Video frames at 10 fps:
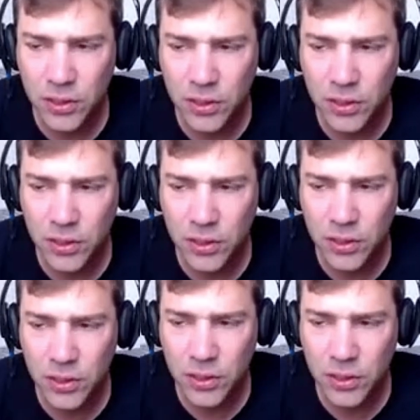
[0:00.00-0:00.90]
But but that's
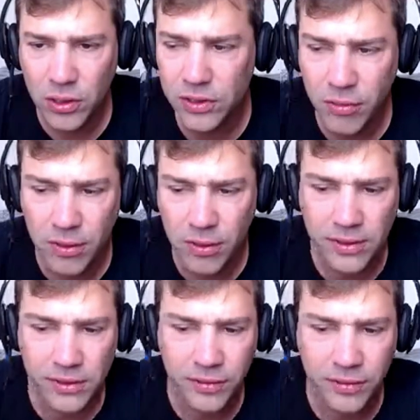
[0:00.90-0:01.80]
also also
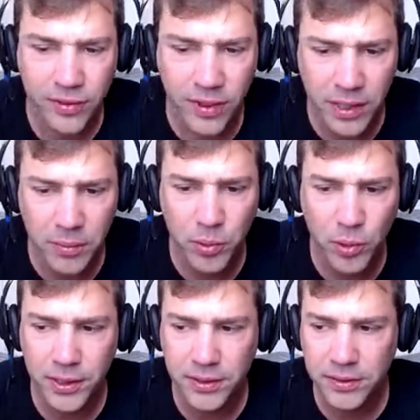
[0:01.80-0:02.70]
something that's very
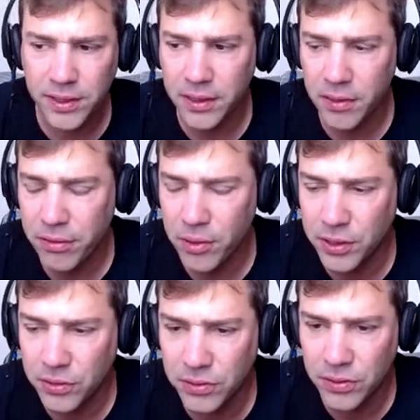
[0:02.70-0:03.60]
important, and I think
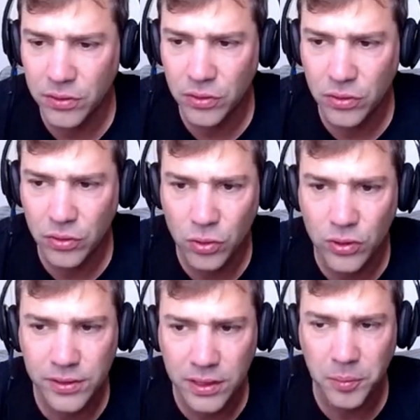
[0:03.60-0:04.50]
it took
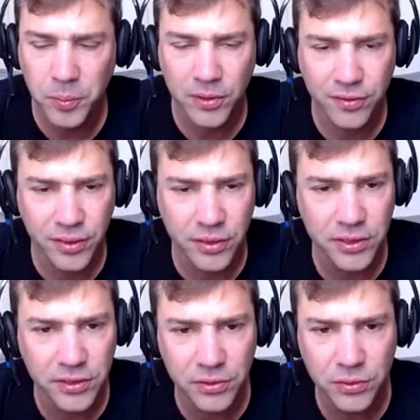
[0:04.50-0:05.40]
us a couple of
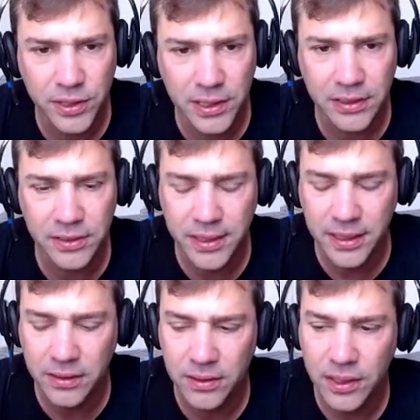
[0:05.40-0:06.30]
years to realize
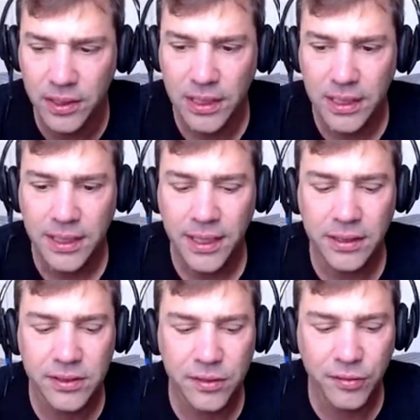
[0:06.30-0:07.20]
that.
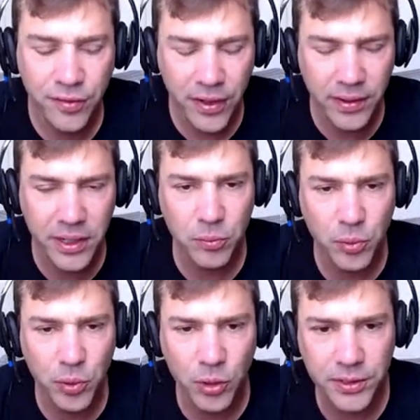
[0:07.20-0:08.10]
It's very
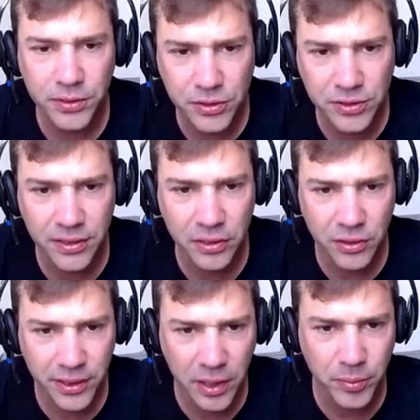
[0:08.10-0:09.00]
important to set
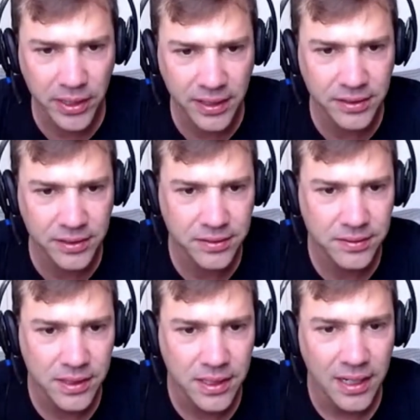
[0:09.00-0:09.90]
your K P Is,
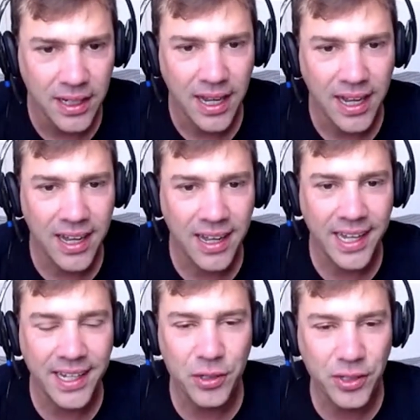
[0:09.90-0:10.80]
uh,
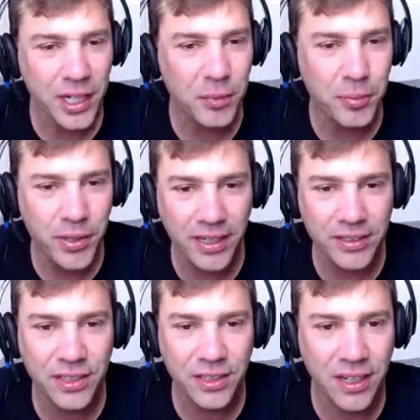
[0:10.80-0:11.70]
and your K P
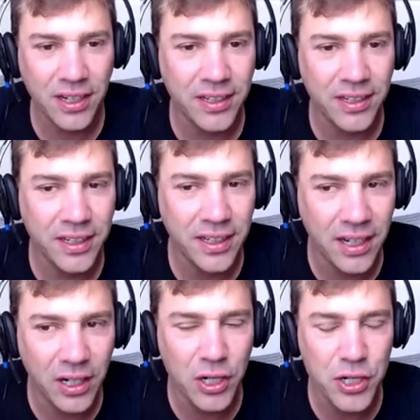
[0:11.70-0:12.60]
Is
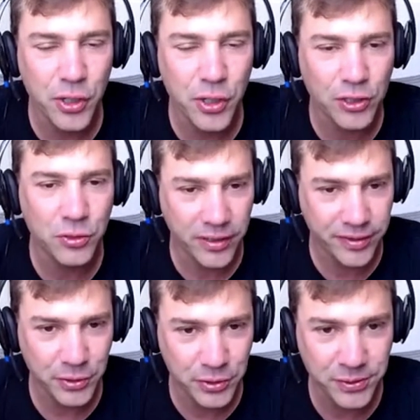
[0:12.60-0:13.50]
are not
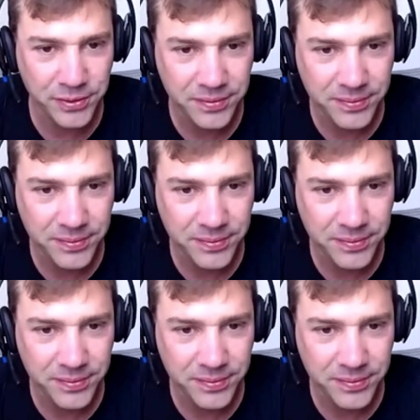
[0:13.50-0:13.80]
revenues.